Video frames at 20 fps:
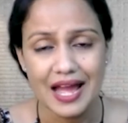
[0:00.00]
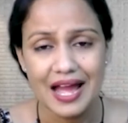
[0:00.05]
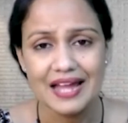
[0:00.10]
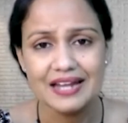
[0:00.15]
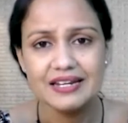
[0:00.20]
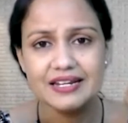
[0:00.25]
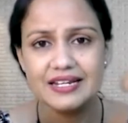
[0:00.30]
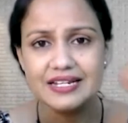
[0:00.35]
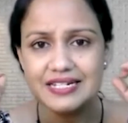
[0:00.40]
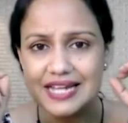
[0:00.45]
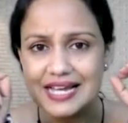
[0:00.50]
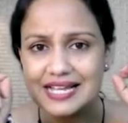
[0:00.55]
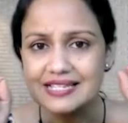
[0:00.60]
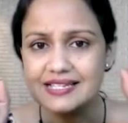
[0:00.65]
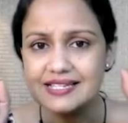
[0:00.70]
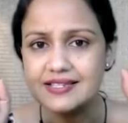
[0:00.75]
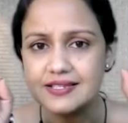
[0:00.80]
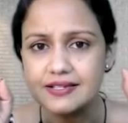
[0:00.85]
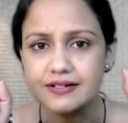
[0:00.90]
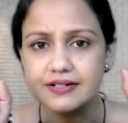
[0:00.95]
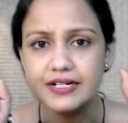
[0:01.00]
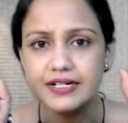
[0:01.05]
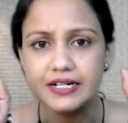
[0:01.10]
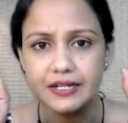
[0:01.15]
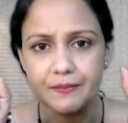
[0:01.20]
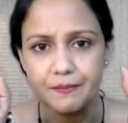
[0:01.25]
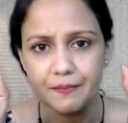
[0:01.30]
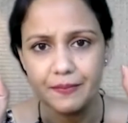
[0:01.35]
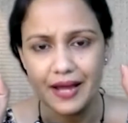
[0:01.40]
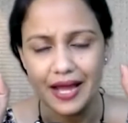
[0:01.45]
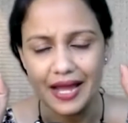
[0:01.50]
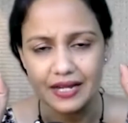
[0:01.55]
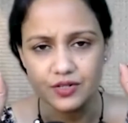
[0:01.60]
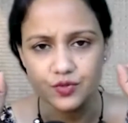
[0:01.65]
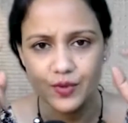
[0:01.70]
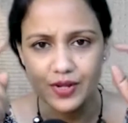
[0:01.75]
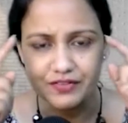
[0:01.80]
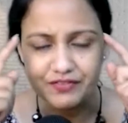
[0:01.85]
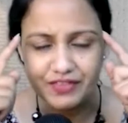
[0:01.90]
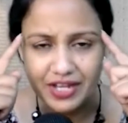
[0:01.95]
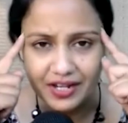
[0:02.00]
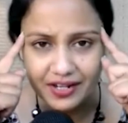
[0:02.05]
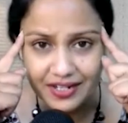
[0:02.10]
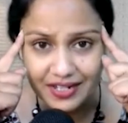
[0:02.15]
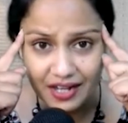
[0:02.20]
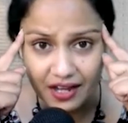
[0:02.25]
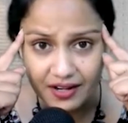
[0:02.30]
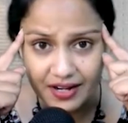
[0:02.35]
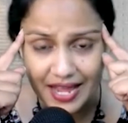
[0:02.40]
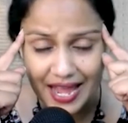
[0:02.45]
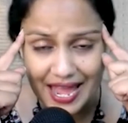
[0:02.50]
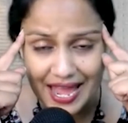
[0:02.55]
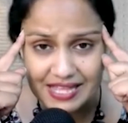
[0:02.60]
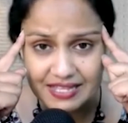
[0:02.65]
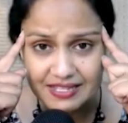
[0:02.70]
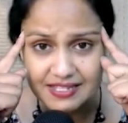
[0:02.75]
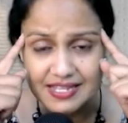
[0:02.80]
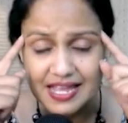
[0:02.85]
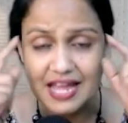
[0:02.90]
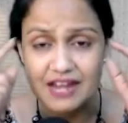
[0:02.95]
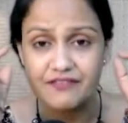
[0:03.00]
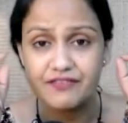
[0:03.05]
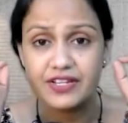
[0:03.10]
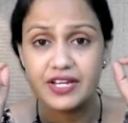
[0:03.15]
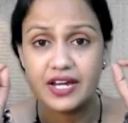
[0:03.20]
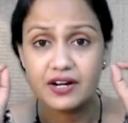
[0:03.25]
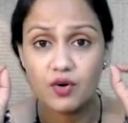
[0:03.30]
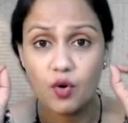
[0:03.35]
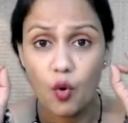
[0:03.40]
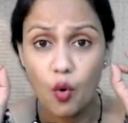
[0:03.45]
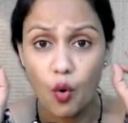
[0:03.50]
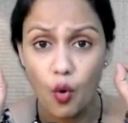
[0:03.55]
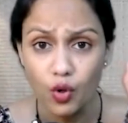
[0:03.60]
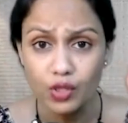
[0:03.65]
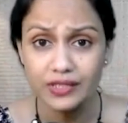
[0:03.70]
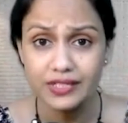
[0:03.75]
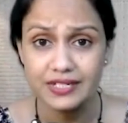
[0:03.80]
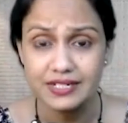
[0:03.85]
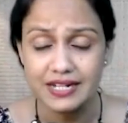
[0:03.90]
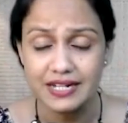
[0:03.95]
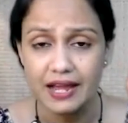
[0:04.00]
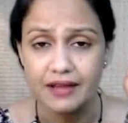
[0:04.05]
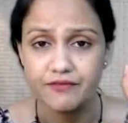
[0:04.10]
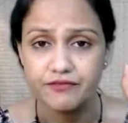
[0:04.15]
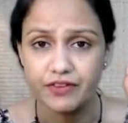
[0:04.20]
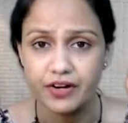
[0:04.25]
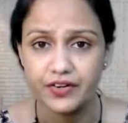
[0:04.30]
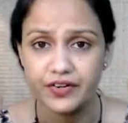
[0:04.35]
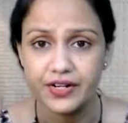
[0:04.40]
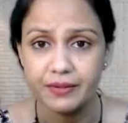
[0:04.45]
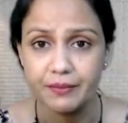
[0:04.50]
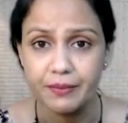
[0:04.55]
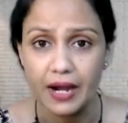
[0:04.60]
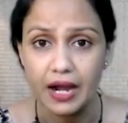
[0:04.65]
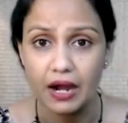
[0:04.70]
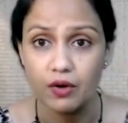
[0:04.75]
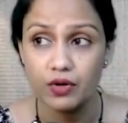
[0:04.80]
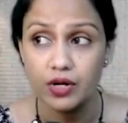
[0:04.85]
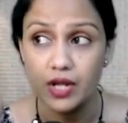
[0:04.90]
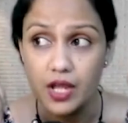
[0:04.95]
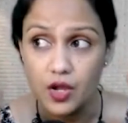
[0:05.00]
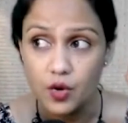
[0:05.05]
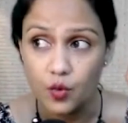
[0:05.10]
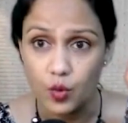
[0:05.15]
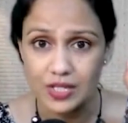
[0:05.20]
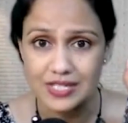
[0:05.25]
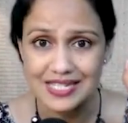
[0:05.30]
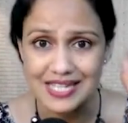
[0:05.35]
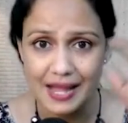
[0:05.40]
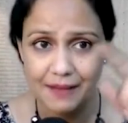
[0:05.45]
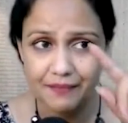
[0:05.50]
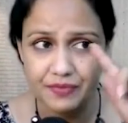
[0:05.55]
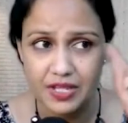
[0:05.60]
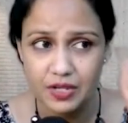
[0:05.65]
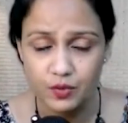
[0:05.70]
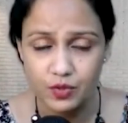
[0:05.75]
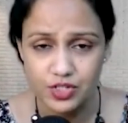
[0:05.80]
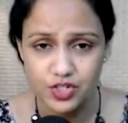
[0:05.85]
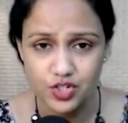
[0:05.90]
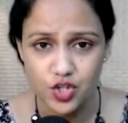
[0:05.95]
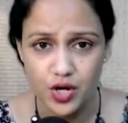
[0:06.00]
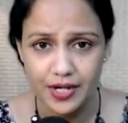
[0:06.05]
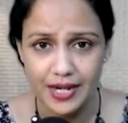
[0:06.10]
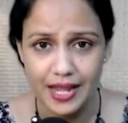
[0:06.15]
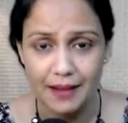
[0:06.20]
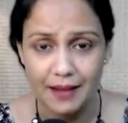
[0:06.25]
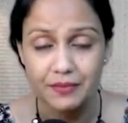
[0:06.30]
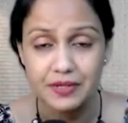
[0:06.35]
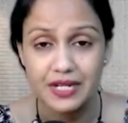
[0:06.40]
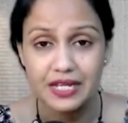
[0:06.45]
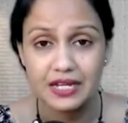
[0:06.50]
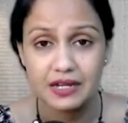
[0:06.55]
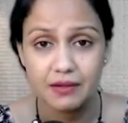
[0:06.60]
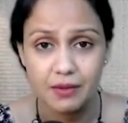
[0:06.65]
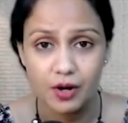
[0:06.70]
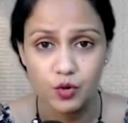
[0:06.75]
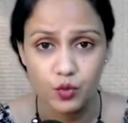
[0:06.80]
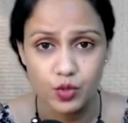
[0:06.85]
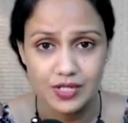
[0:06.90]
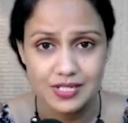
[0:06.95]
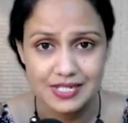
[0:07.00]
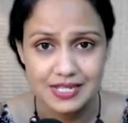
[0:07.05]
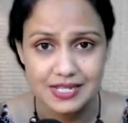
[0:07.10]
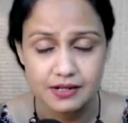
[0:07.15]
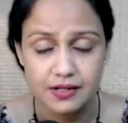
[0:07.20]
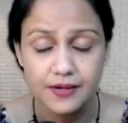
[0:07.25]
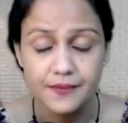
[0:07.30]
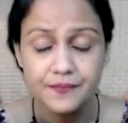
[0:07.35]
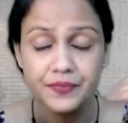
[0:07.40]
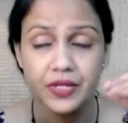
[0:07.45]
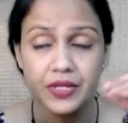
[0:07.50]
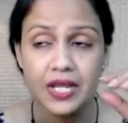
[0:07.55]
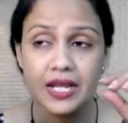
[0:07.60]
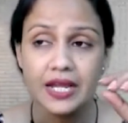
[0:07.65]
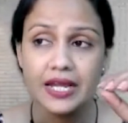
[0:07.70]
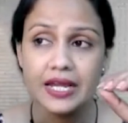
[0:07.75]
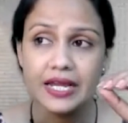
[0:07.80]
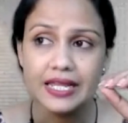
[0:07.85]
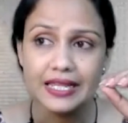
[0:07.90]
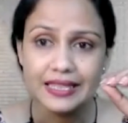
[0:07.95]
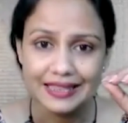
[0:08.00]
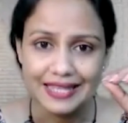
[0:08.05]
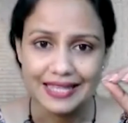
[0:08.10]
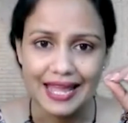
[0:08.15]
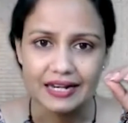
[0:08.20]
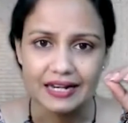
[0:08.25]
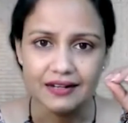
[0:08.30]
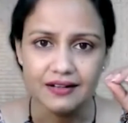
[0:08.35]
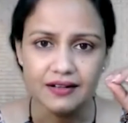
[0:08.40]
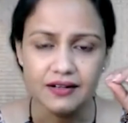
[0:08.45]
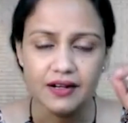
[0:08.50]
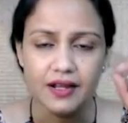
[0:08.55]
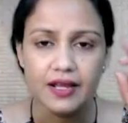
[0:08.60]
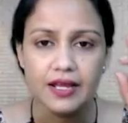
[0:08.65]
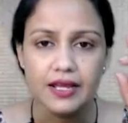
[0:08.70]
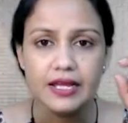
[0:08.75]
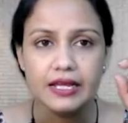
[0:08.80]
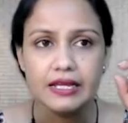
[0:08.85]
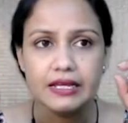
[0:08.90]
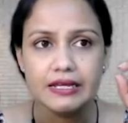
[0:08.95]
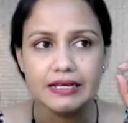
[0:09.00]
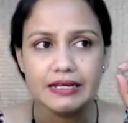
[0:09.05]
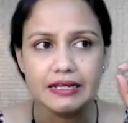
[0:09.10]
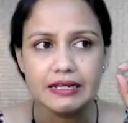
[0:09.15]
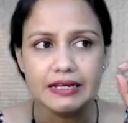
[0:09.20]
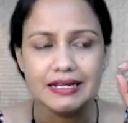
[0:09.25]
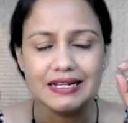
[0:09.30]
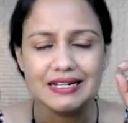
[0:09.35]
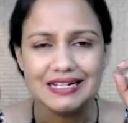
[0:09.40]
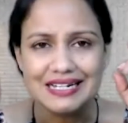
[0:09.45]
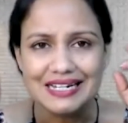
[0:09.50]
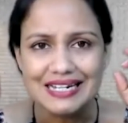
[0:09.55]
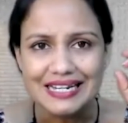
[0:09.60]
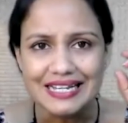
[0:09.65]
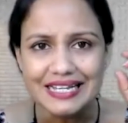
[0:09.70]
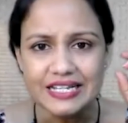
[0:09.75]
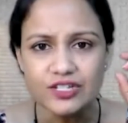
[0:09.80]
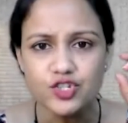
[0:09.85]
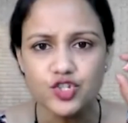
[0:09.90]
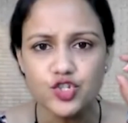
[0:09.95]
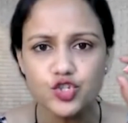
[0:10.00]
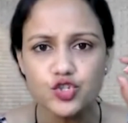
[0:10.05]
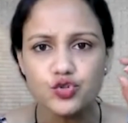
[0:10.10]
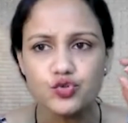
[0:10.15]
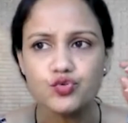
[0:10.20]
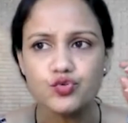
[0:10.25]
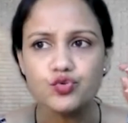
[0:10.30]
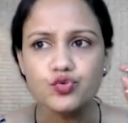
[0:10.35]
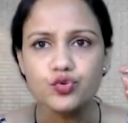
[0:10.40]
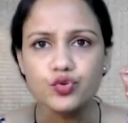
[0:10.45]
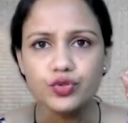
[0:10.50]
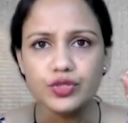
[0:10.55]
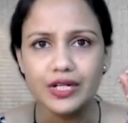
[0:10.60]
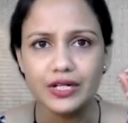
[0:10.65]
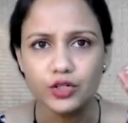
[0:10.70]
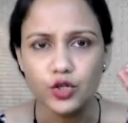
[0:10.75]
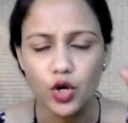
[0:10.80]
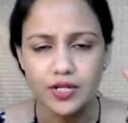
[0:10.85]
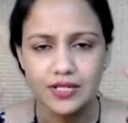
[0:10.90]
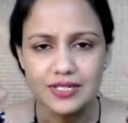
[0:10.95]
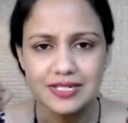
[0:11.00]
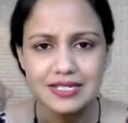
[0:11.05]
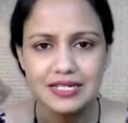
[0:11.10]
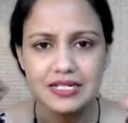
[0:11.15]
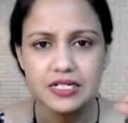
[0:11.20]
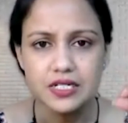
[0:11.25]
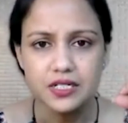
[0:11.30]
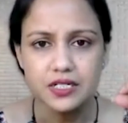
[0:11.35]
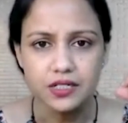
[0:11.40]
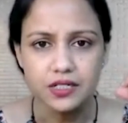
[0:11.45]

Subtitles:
And it has a certain impact when we are in our heads and we are all the time worried about what's happening, what's not happening, about what's here. Then it leads to that constant